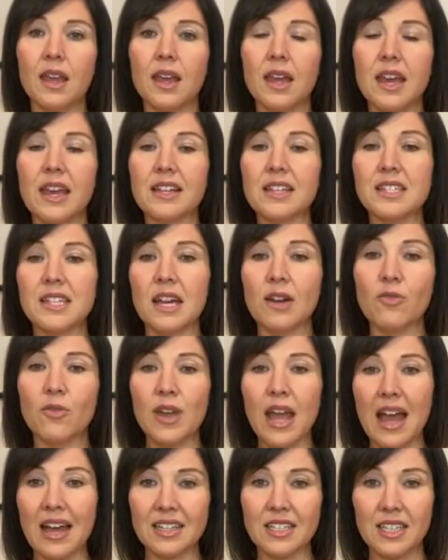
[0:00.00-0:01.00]
instead of
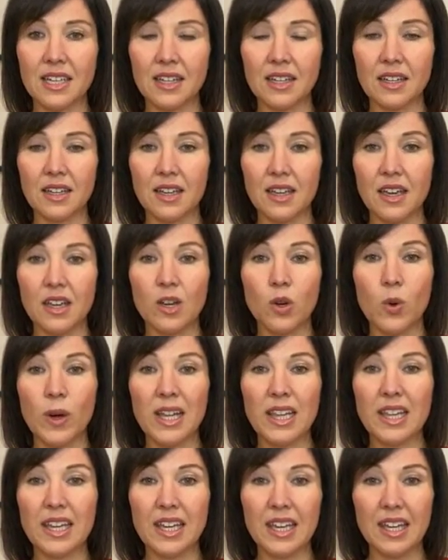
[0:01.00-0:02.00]
reacting
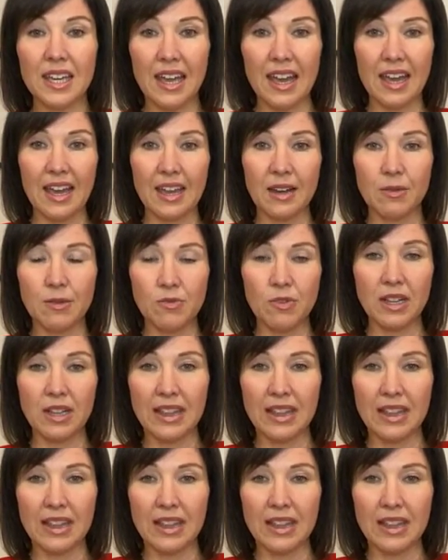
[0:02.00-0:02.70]
quickly and